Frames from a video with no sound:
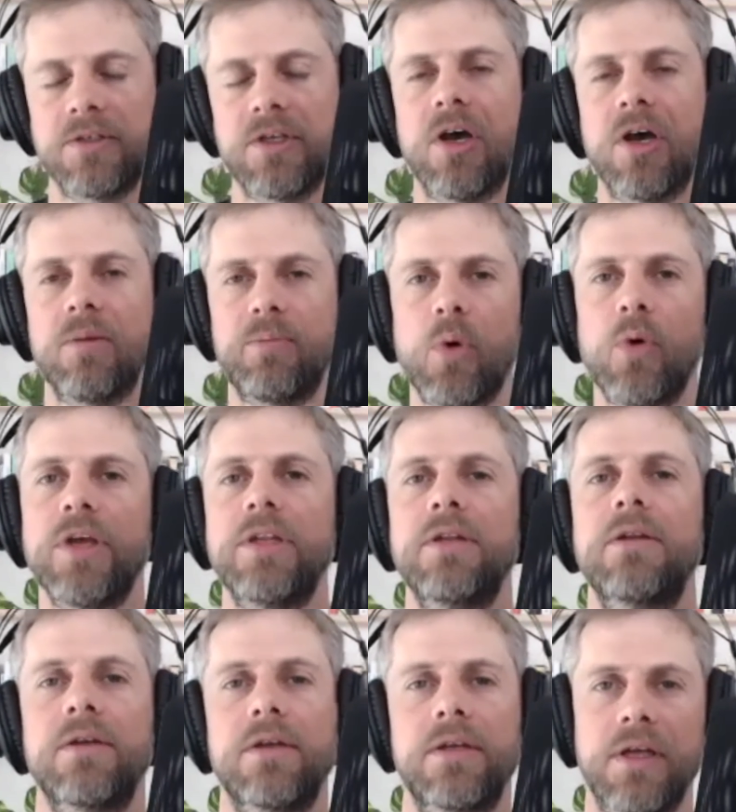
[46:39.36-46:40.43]
point
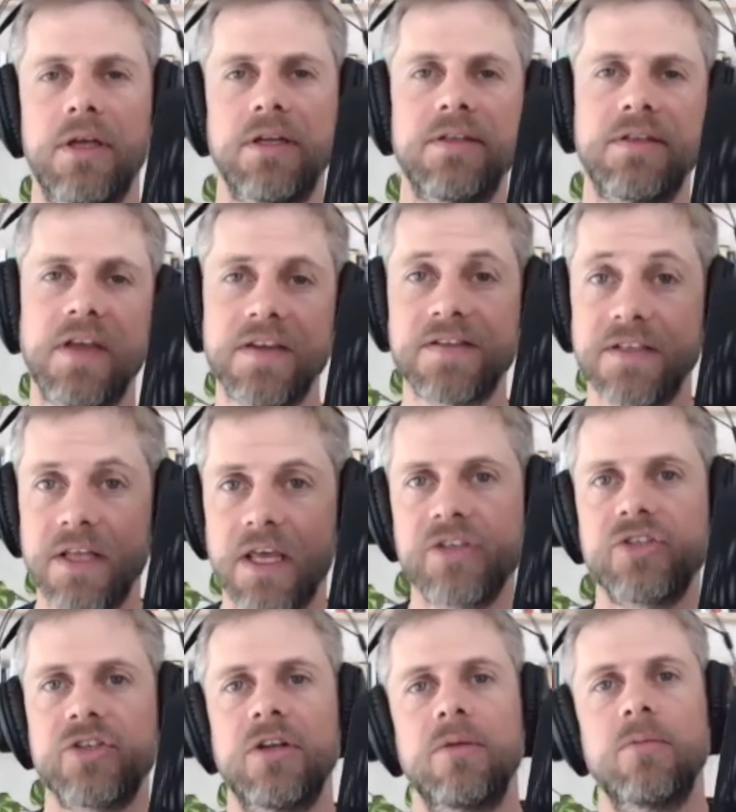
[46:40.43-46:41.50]
and a
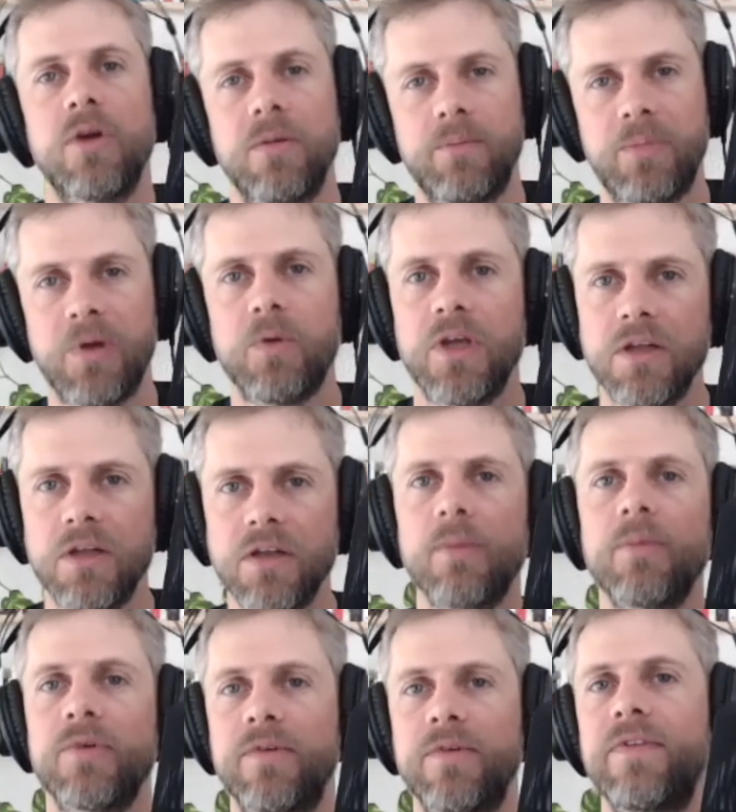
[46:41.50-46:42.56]
destination, and we're building a
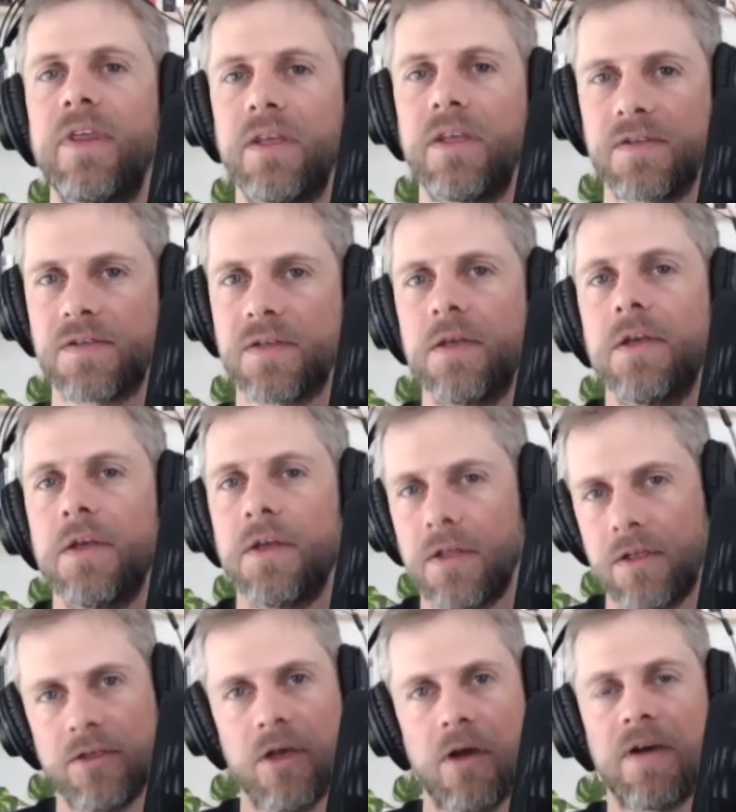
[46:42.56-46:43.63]
number of things,
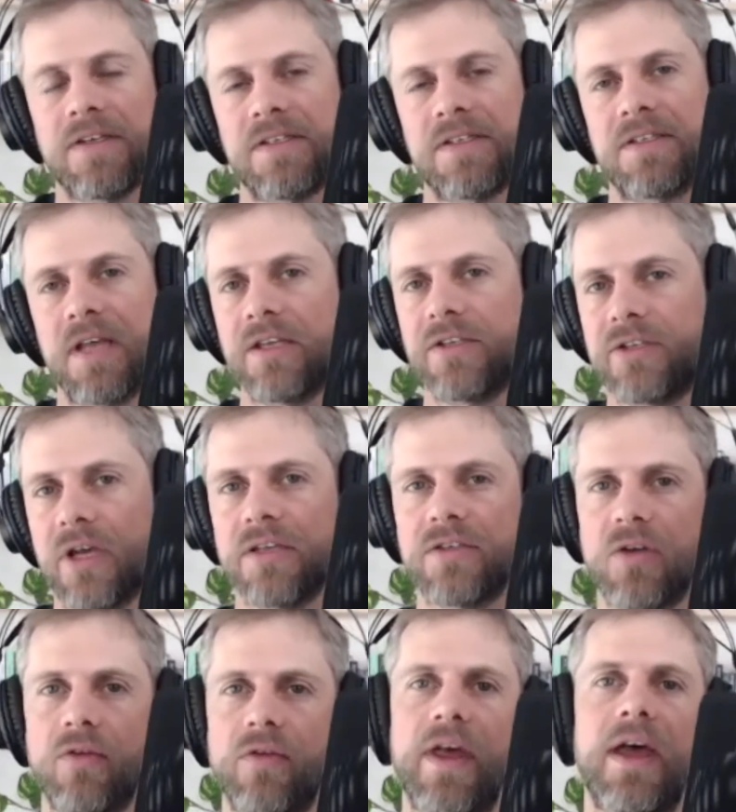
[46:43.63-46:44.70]
as stage gates
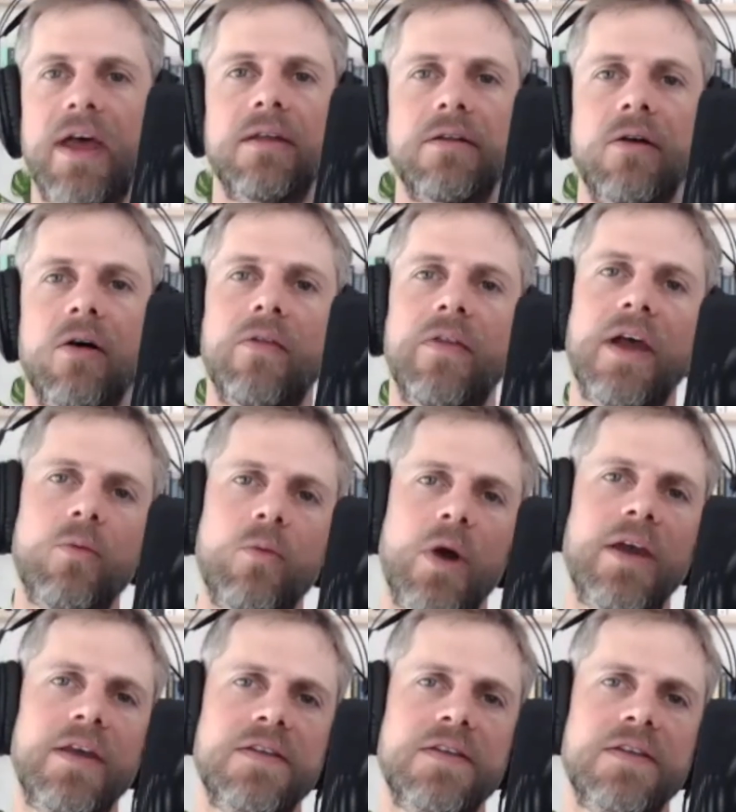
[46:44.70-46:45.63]
on that way.